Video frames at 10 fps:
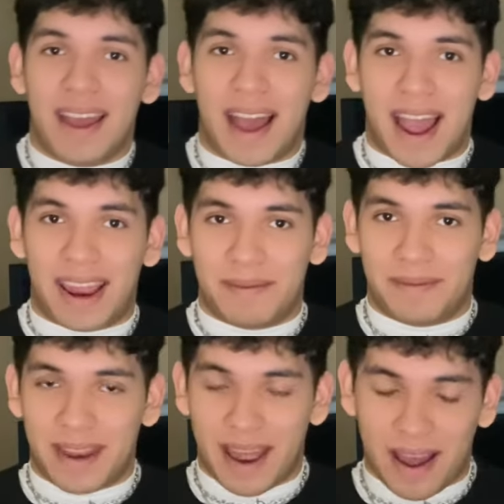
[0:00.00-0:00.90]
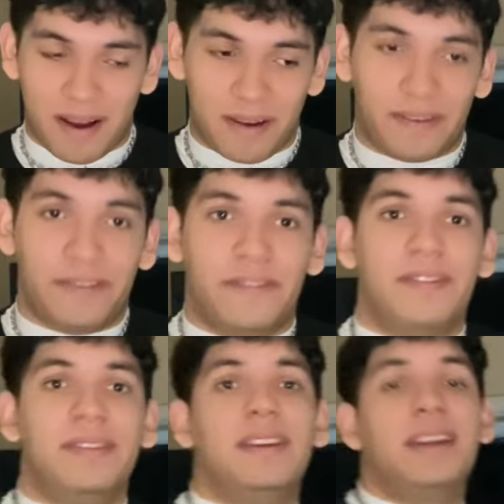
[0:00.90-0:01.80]
I am now
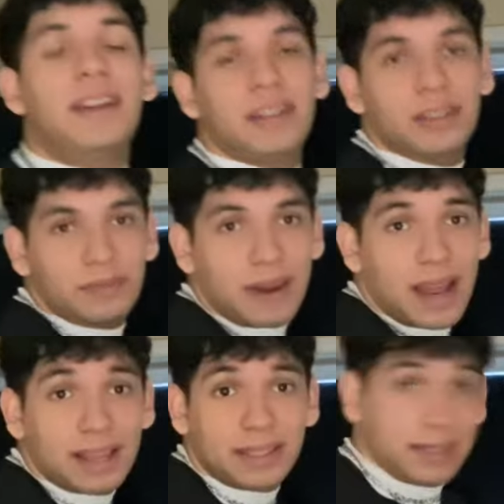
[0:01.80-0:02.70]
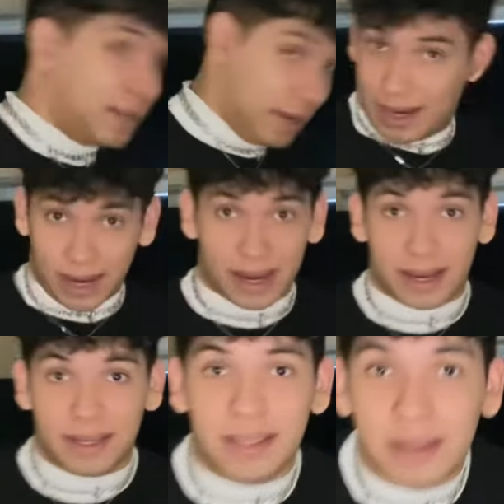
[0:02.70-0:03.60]
fully dressed. I
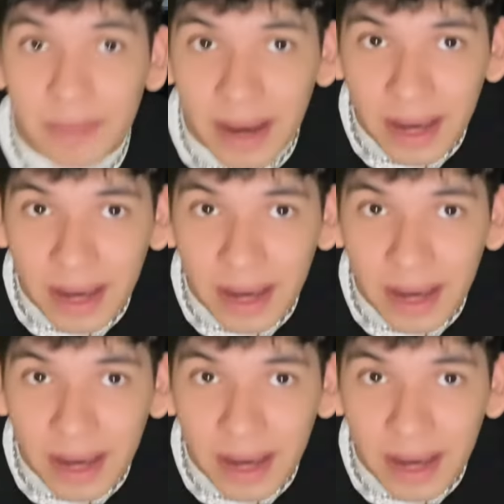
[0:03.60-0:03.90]
did my